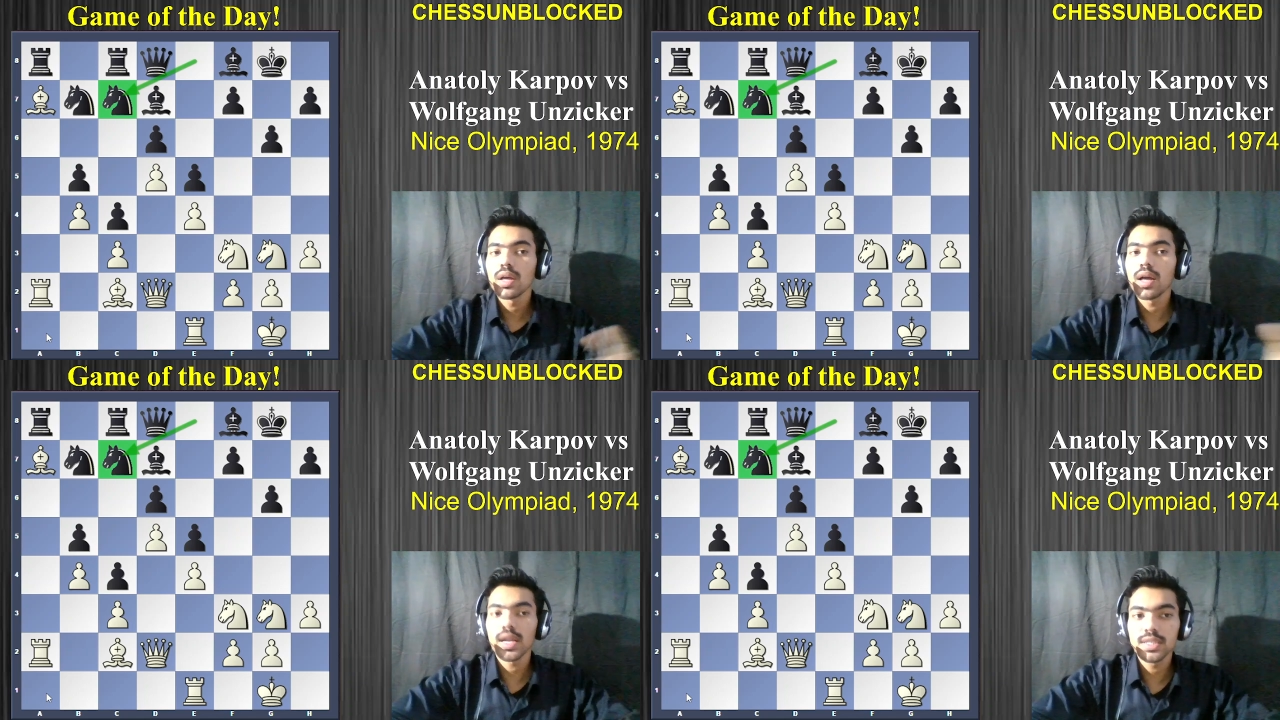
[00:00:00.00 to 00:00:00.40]

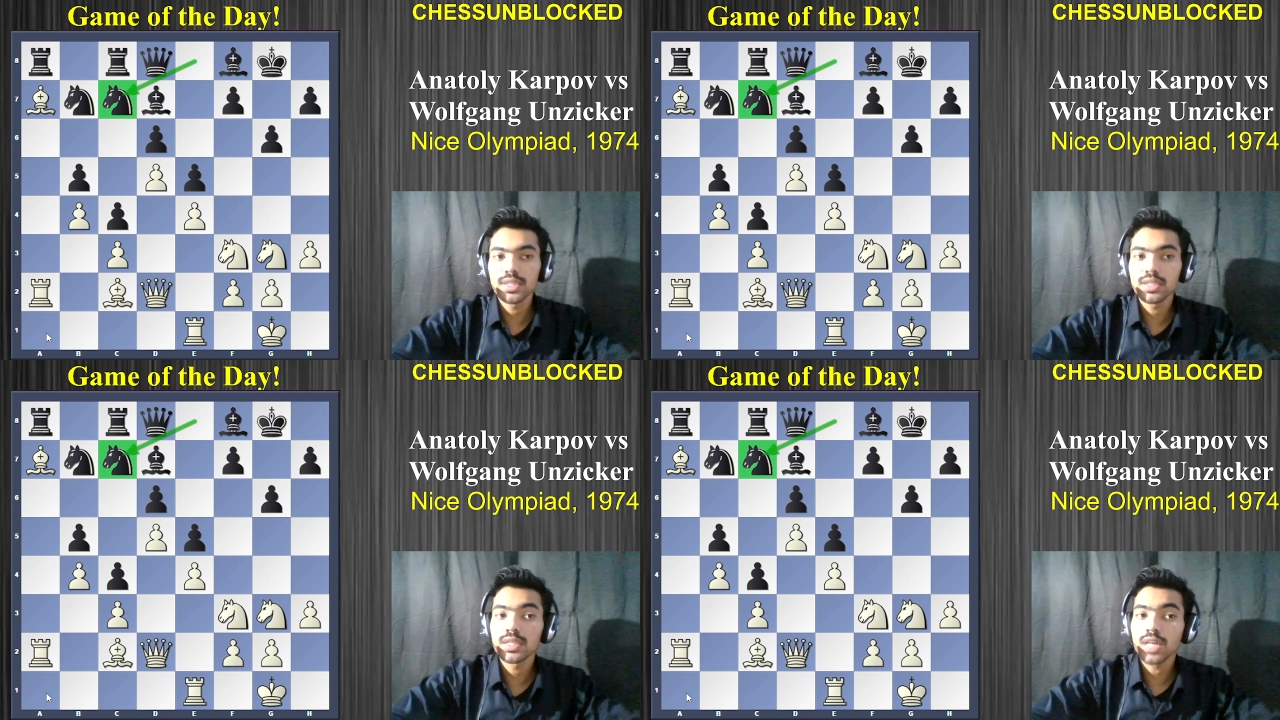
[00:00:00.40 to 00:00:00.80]
and
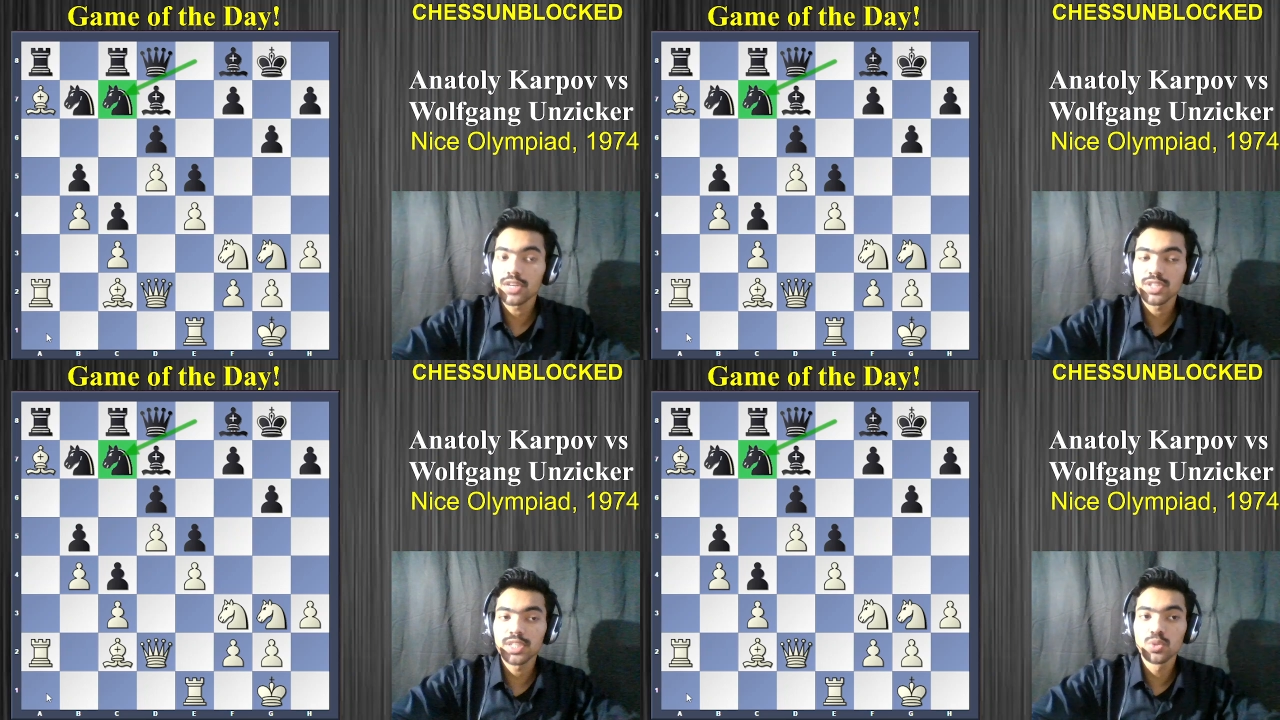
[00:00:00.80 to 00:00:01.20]
he
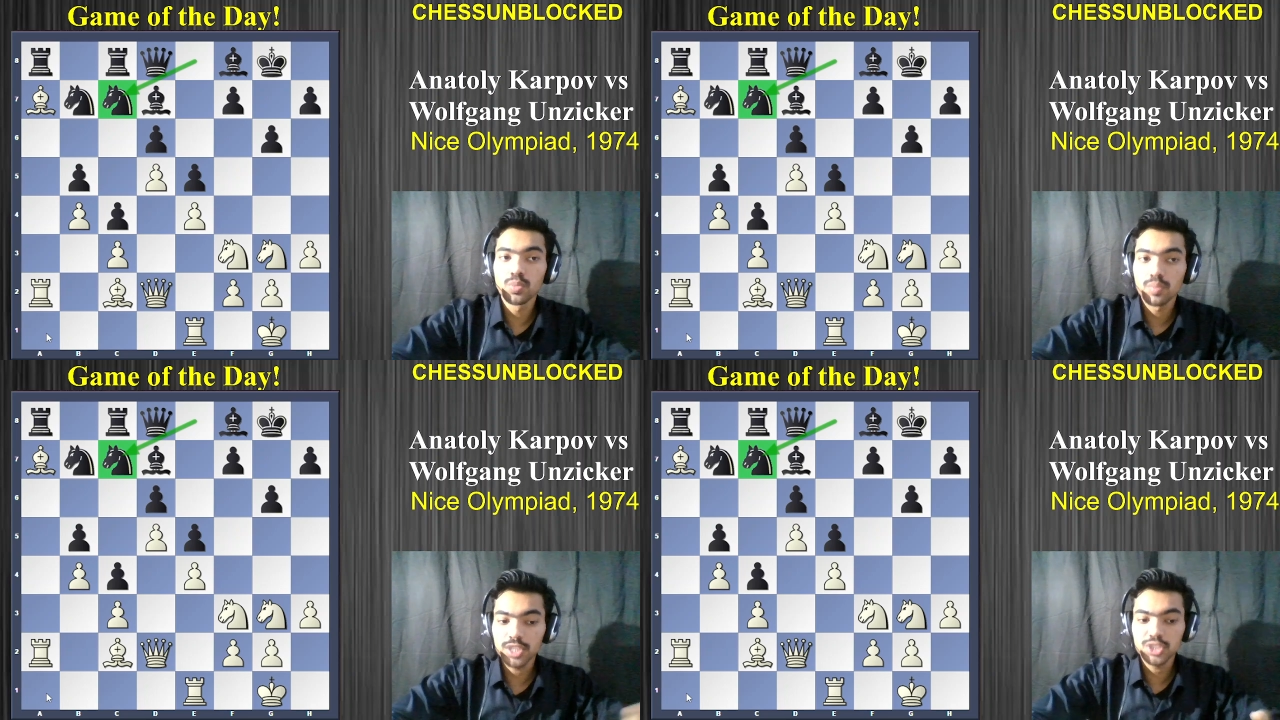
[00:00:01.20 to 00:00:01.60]
can't really do
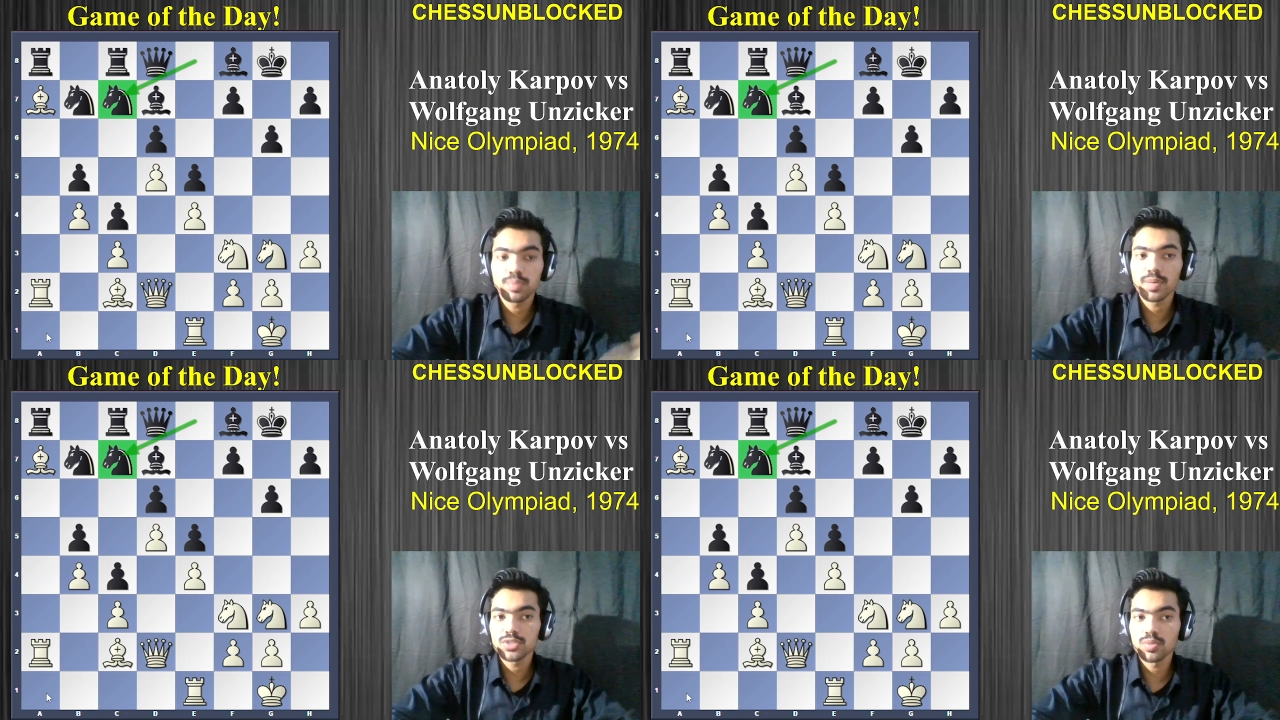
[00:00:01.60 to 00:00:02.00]
much
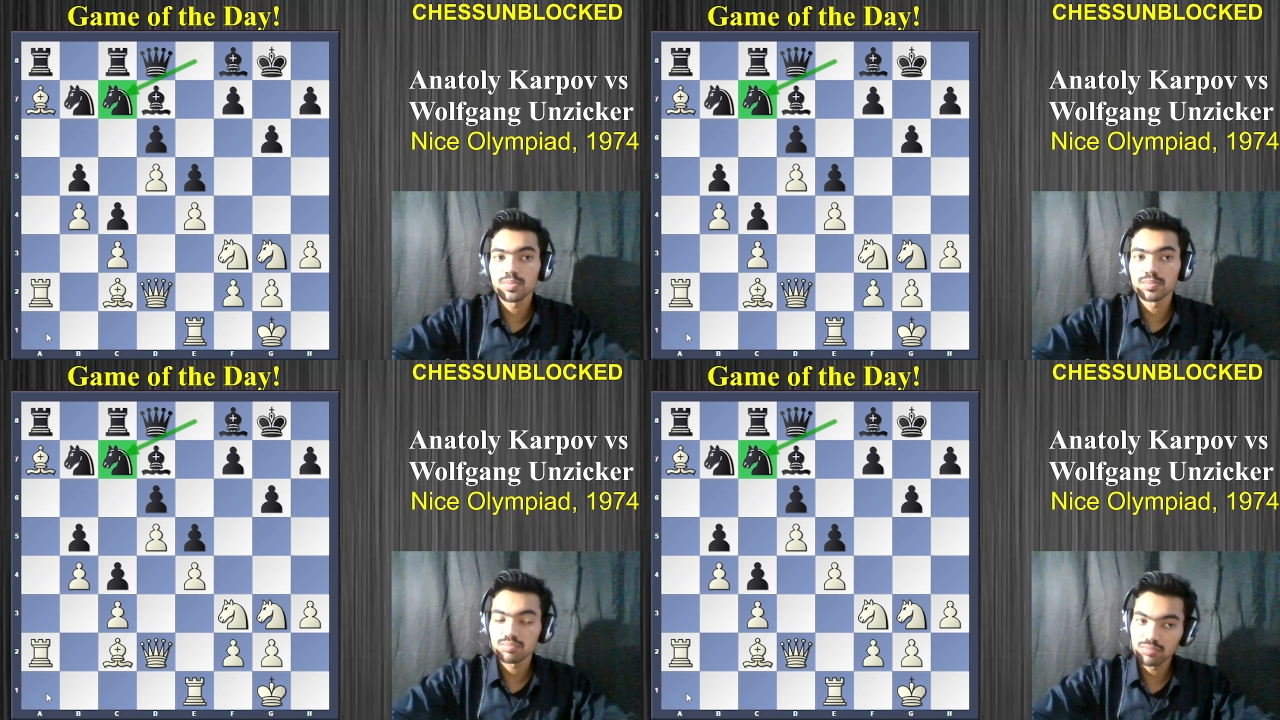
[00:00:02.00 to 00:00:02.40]
apart
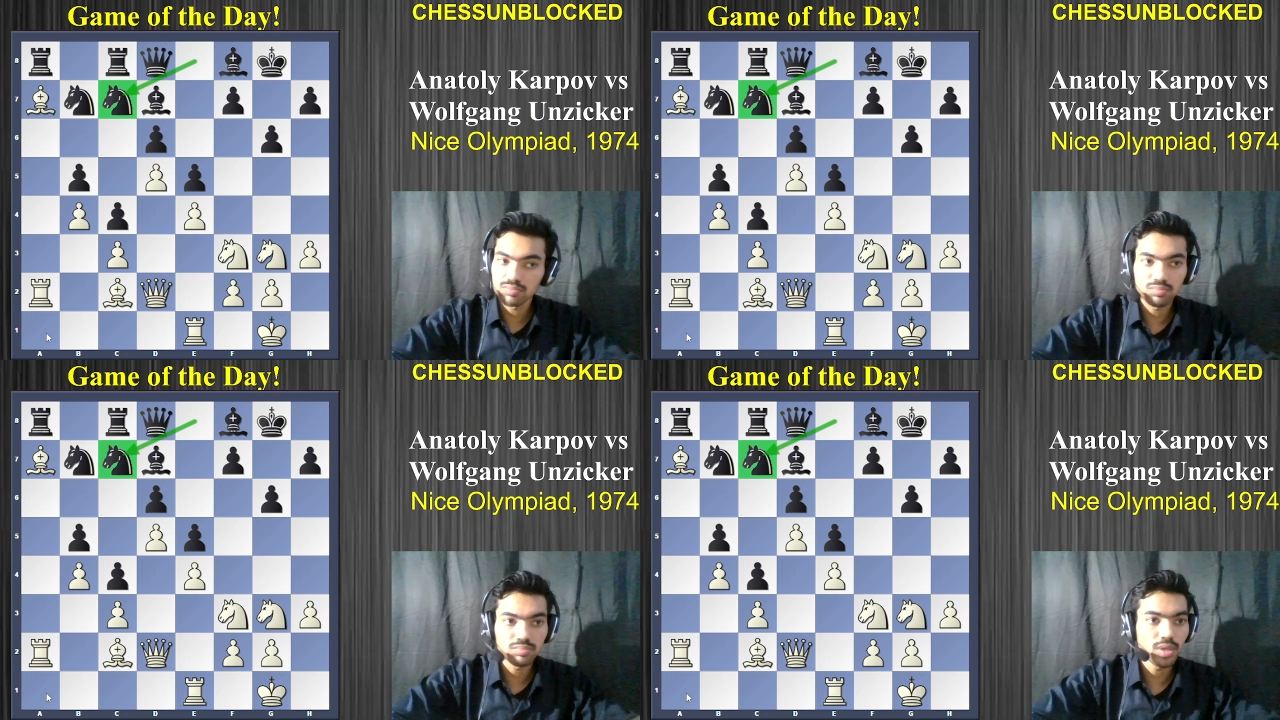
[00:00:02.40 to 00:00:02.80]
from
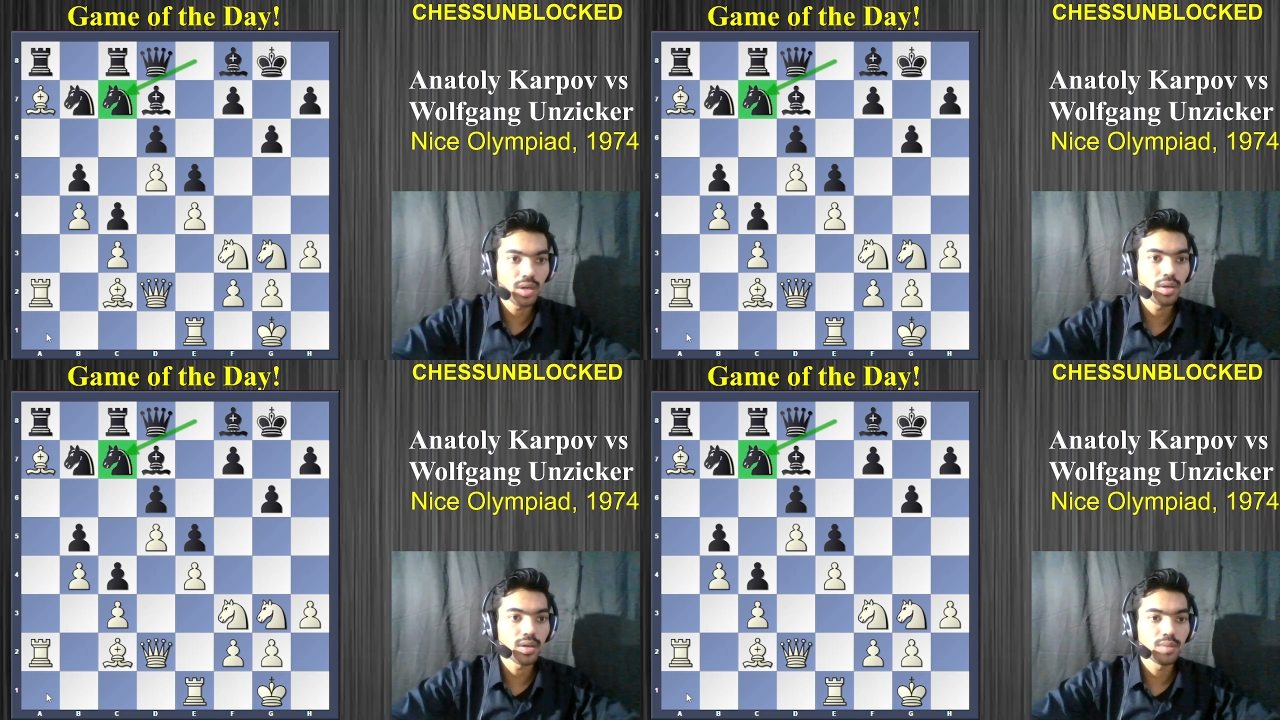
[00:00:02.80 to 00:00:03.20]

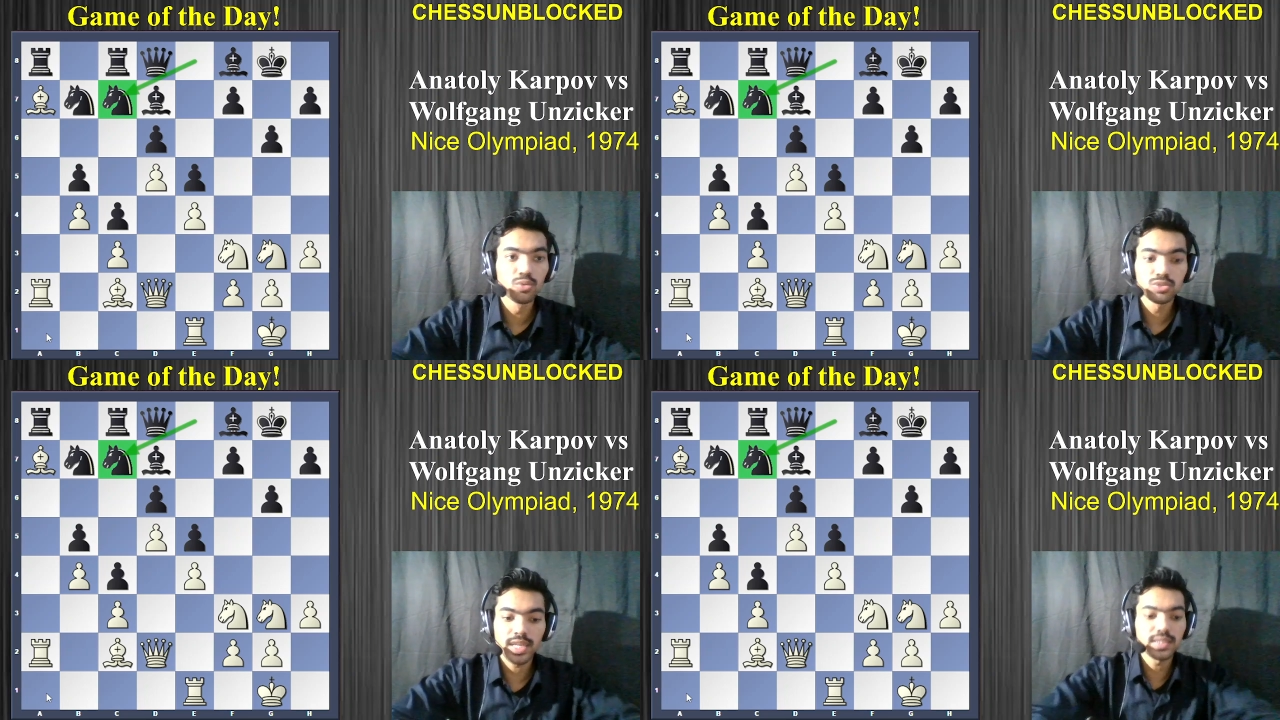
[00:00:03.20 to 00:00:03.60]

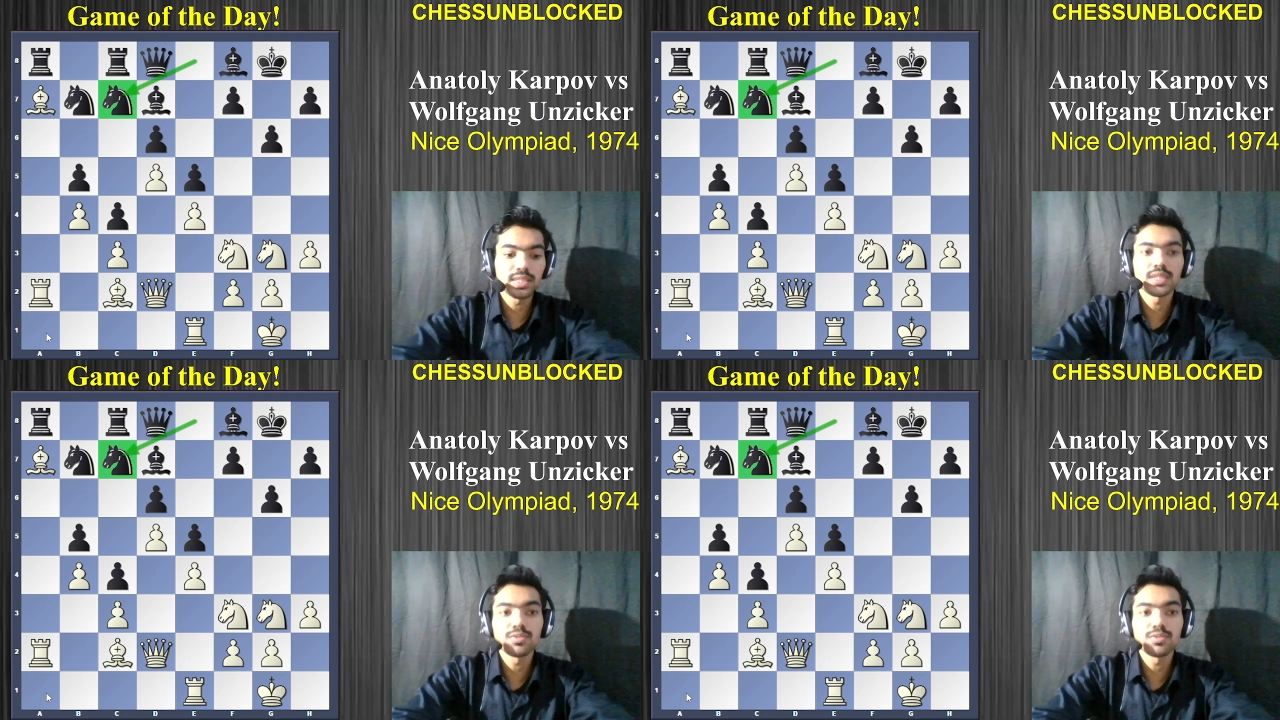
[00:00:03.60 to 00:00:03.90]
moves like this.